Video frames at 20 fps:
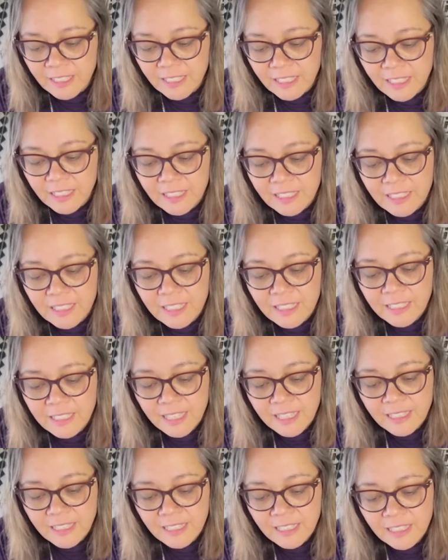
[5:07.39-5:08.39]
it is his
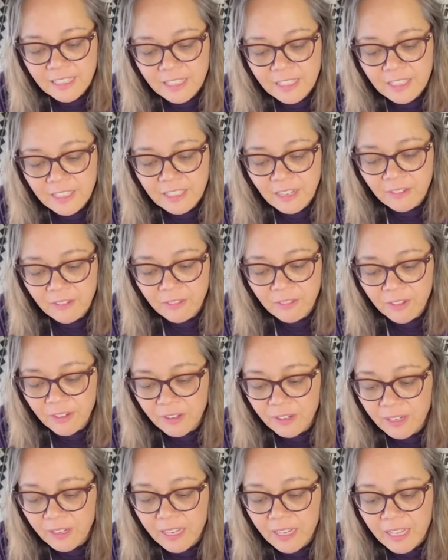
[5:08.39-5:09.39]
destiny to
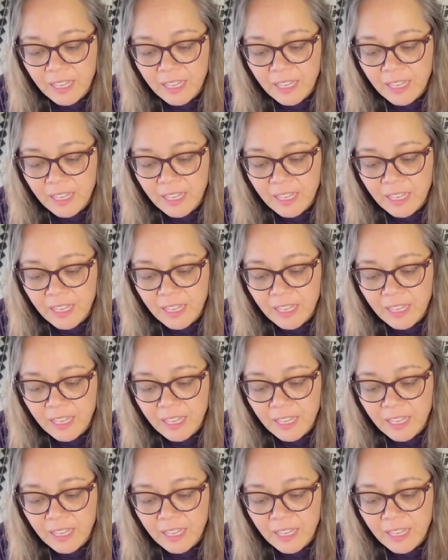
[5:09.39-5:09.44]
suffer,